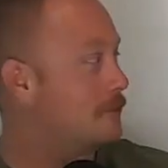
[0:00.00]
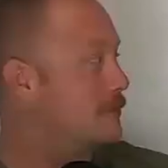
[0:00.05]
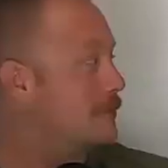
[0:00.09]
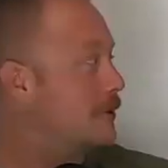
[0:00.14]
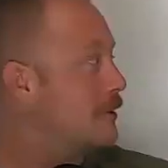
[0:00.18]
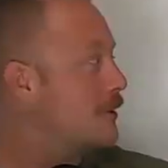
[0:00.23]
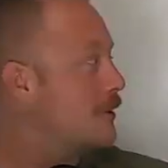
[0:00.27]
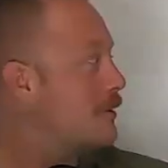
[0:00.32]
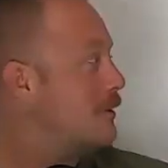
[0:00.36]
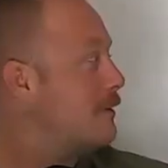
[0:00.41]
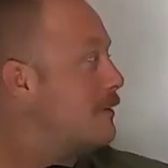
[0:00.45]
Yeah.
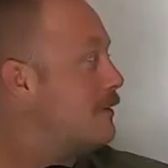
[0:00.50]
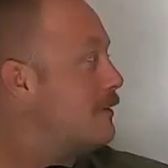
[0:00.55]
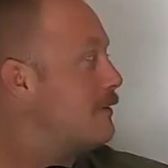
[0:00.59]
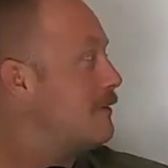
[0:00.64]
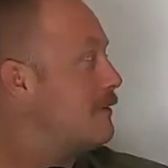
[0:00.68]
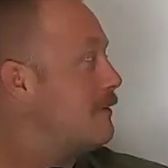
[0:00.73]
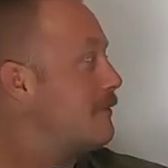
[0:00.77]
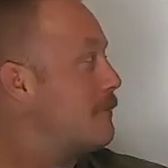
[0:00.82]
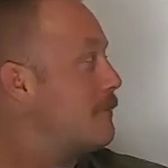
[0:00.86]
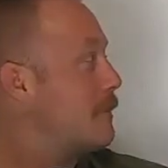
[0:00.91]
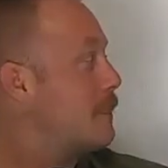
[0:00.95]

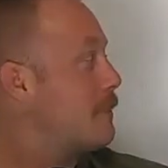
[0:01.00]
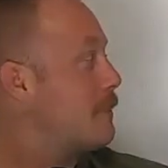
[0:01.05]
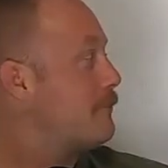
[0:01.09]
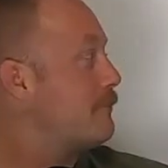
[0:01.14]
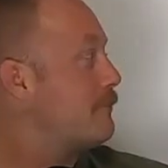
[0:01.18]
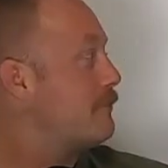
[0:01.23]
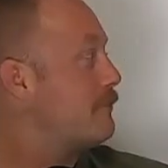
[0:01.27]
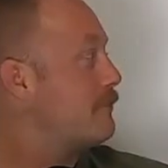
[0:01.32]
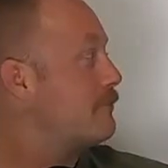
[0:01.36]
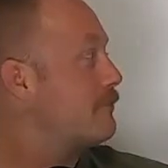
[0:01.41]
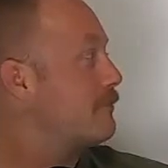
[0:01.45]
See,
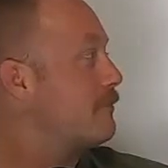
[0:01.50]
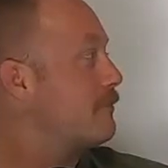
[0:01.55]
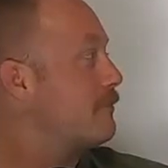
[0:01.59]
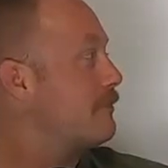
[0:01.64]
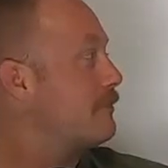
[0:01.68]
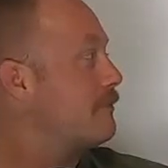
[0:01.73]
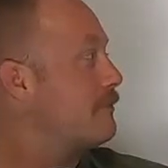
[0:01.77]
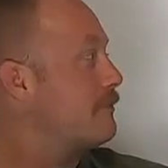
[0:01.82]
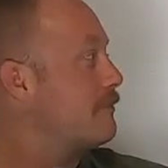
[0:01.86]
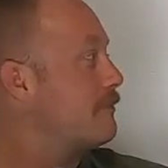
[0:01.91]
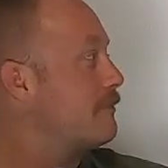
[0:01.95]
that's my
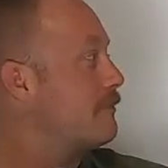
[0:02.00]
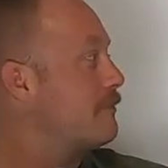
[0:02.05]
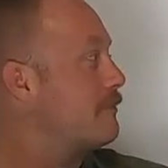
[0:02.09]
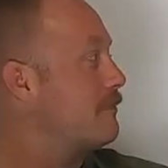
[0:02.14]
thing as well.